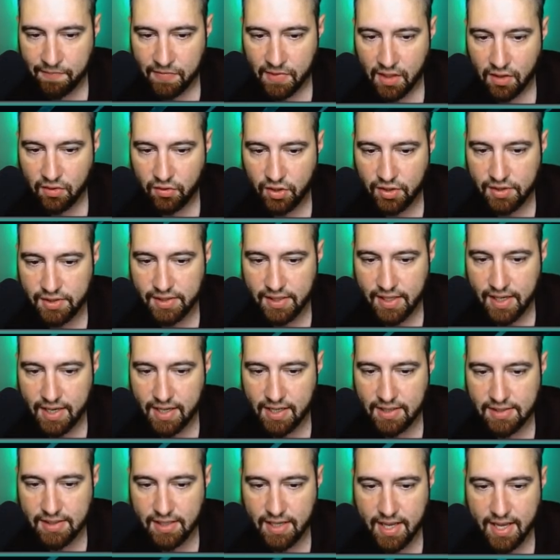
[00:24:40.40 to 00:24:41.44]
looks like
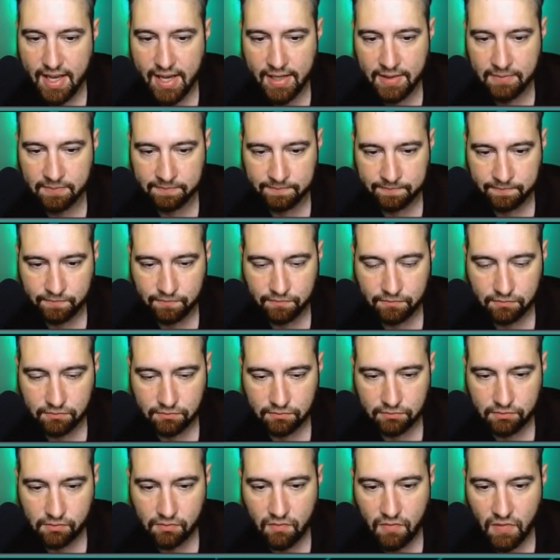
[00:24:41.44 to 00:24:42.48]
it's, again,
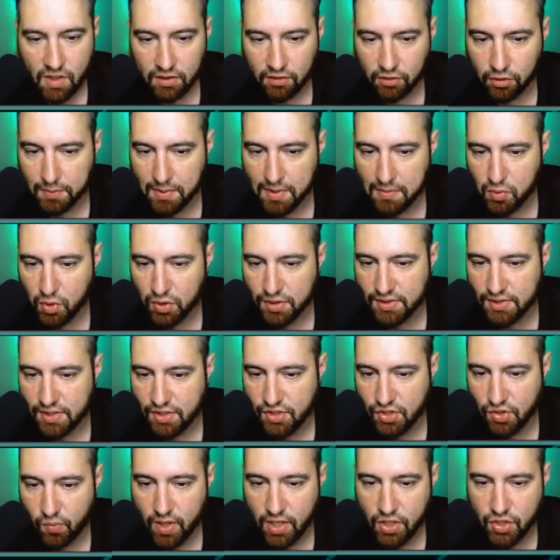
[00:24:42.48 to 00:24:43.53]
a little bit more
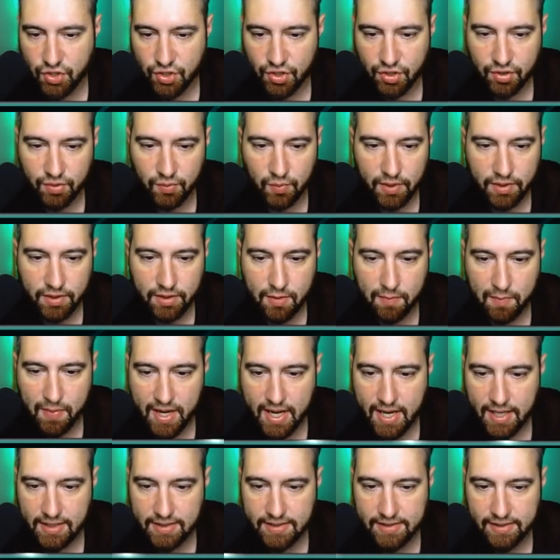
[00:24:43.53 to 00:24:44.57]
situational with the
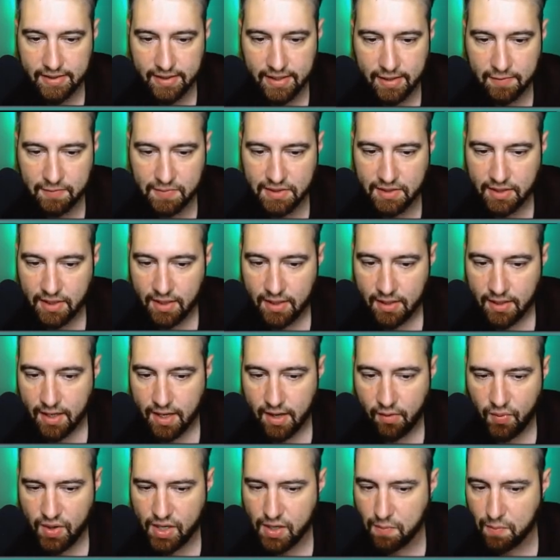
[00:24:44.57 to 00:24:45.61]
Body Slams. And
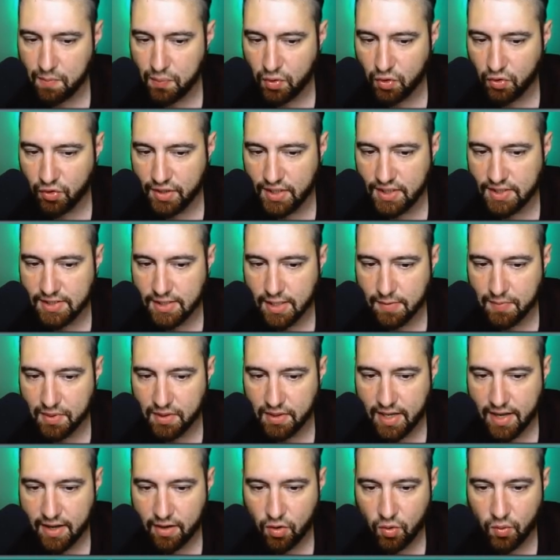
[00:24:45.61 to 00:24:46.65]
we can pull these up a
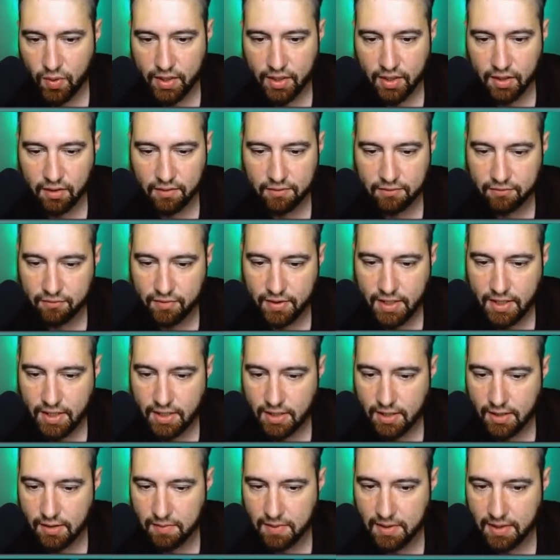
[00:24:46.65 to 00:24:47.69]
lot quicker if we
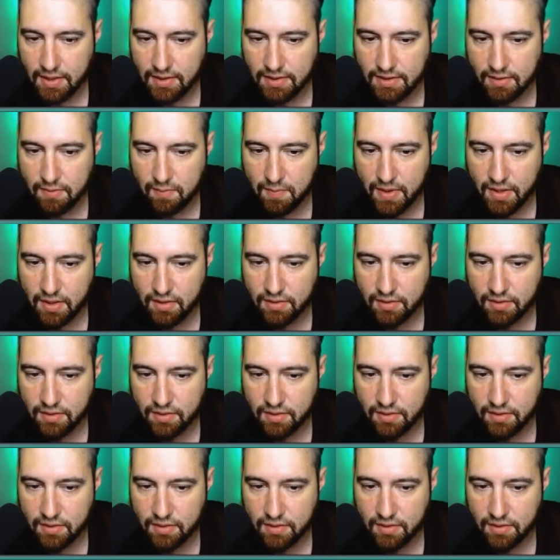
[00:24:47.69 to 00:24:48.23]
get into better